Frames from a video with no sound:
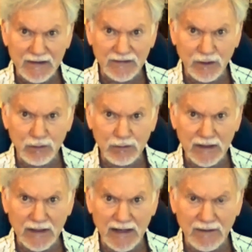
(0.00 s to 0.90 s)
It is
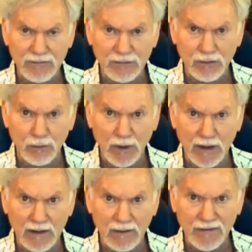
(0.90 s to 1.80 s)
only after a
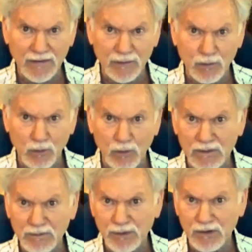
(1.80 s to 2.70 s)
while that the
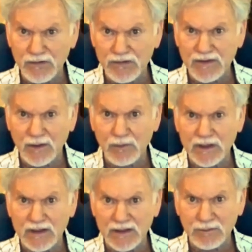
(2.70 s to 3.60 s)
one person that
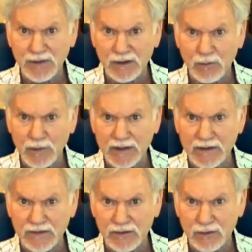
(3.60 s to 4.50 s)
we can admit our
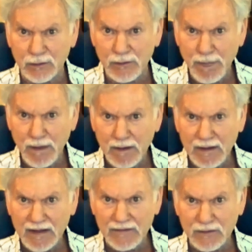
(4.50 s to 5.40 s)
weakness to
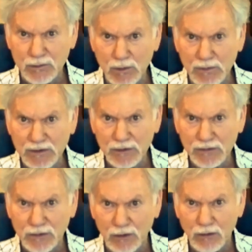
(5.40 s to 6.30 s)
is the woman
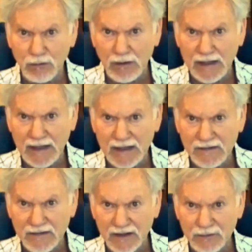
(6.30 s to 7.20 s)
who's already
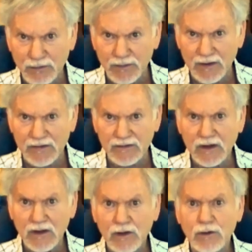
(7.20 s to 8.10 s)
had sex with
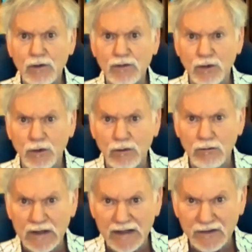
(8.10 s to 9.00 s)
us, who's
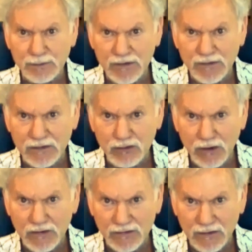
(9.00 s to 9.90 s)
already expressed a
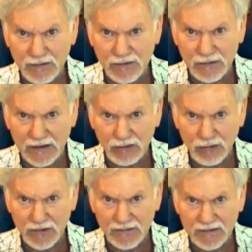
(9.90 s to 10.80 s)

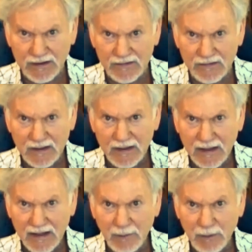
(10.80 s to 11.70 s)
trust in us,
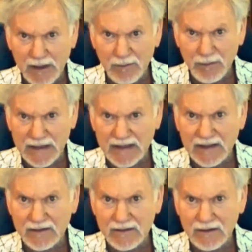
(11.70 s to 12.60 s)
and we can
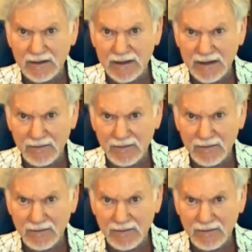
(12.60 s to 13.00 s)
begin to